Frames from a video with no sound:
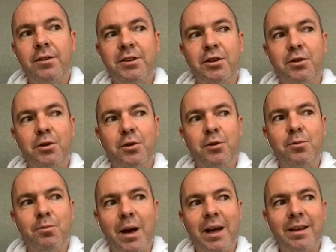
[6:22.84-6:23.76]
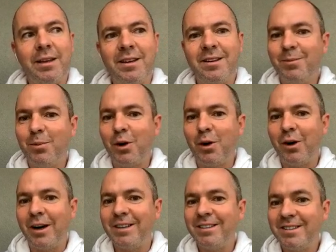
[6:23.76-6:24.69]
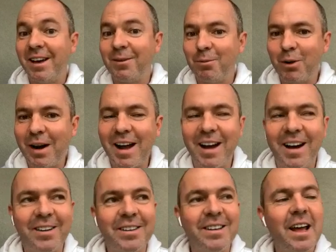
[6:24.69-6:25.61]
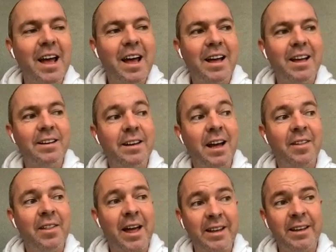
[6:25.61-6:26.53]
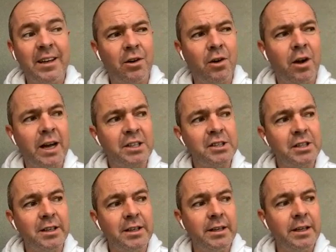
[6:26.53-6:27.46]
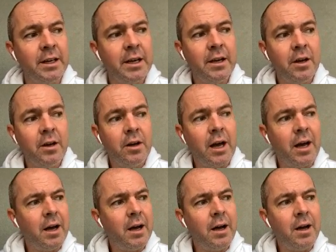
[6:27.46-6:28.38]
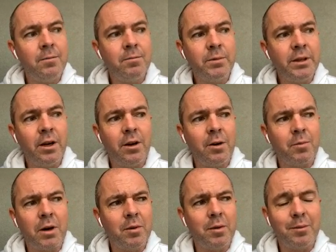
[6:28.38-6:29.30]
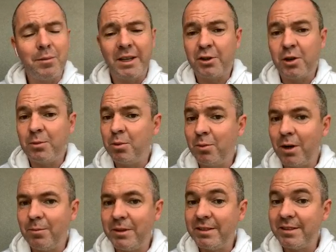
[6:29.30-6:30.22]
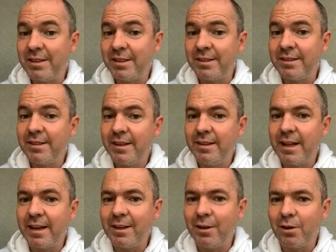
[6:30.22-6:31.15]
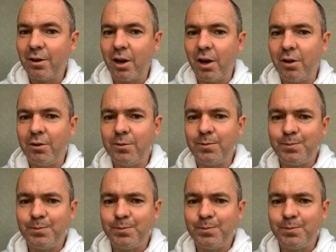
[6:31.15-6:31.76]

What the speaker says: to make my son proud. And that year I actually, I probably tripled my business in that year alone.